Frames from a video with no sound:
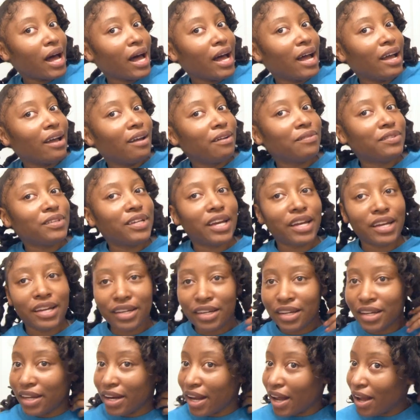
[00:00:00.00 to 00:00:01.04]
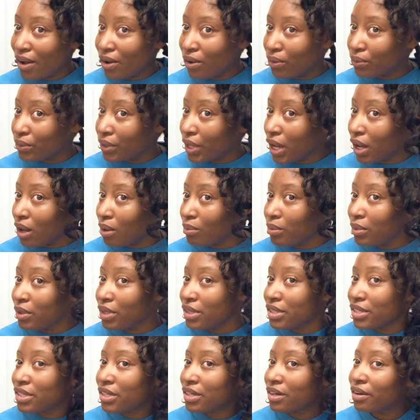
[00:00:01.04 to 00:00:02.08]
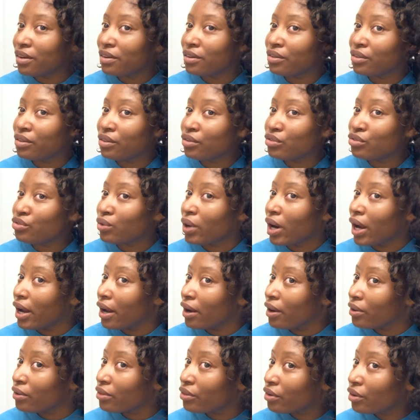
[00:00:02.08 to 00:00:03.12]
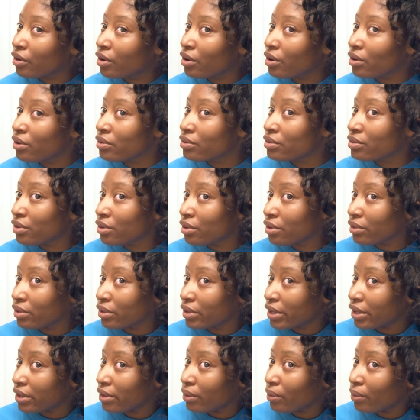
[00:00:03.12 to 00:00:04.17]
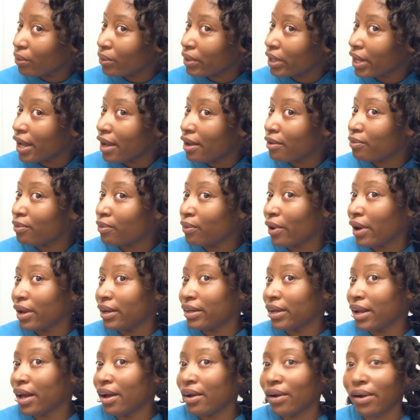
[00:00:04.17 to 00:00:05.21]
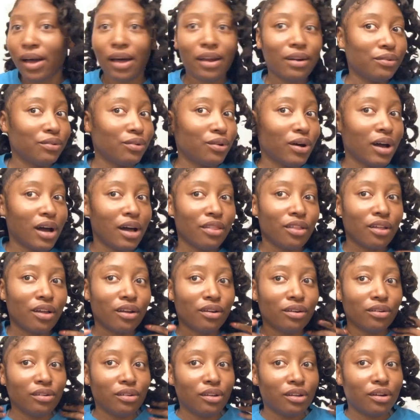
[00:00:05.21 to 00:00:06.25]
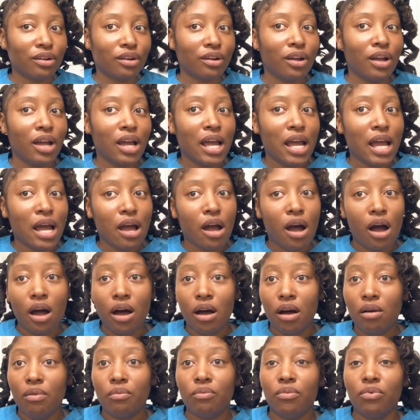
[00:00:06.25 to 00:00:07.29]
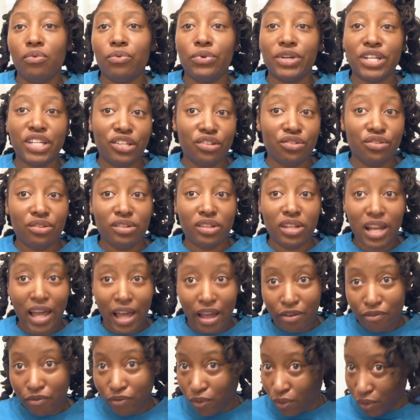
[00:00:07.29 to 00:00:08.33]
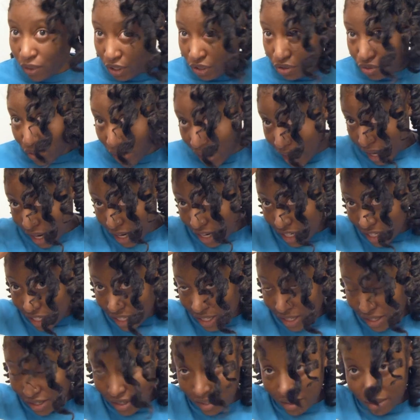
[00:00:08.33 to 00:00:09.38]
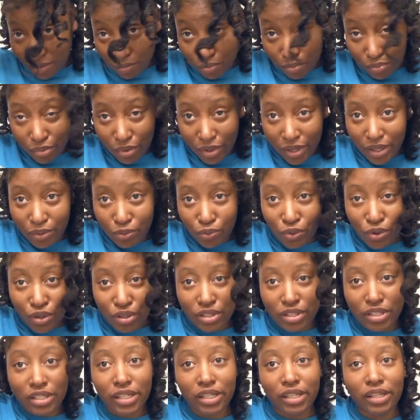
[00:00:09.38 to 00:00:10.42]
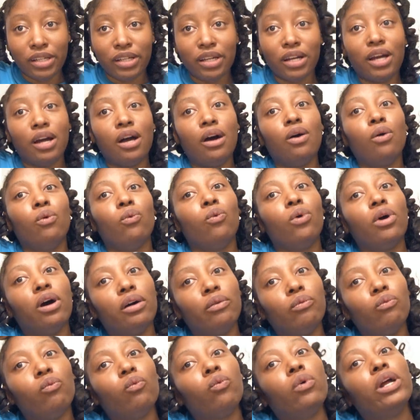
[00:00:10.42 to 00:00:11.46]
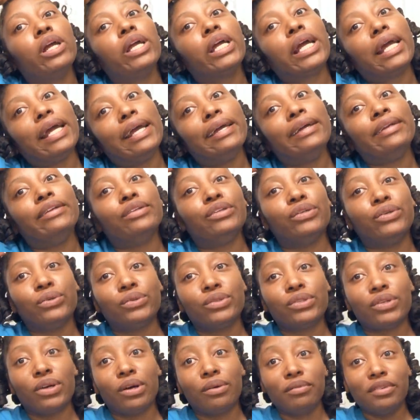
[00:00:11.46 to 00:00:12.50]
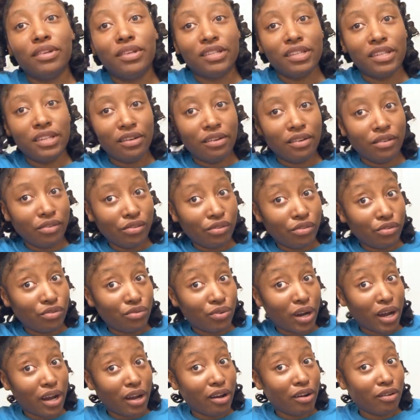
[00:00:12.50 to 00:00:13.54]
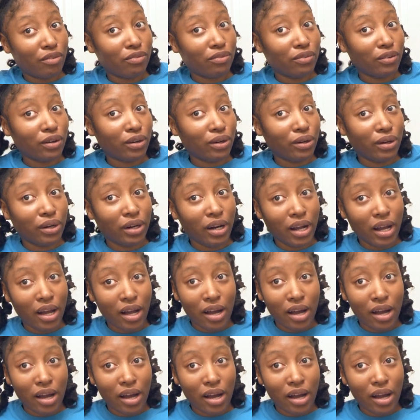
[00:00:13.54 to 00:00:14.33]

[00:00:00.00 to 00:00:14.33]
I have taken it out. Now I'm going to sit under the dryer. The curls are looking okay for right now. I don't know how they're going to look when it like fully dries, but we'll see what we can do. So I'm going to sit under the dryer for